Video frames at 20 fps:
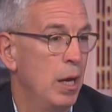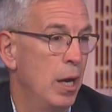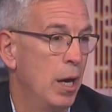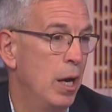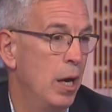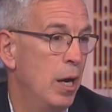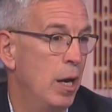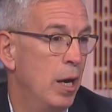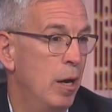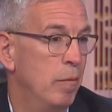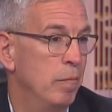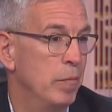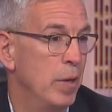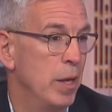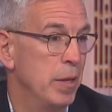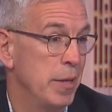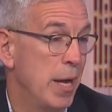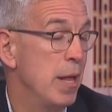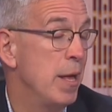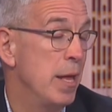
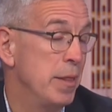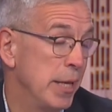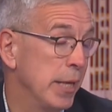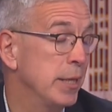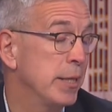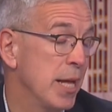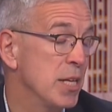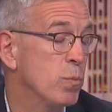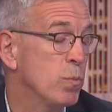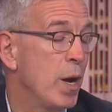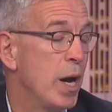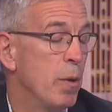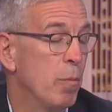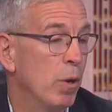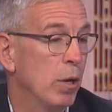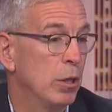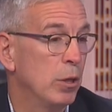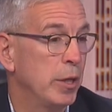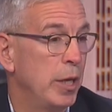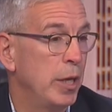I think that's why
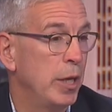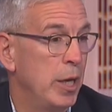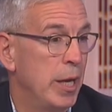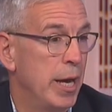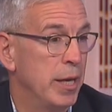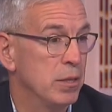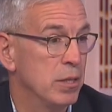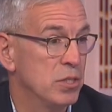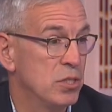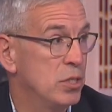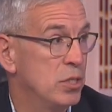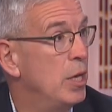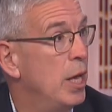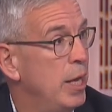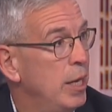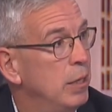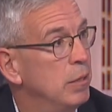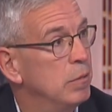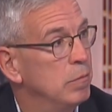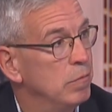we're looking at the
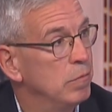state,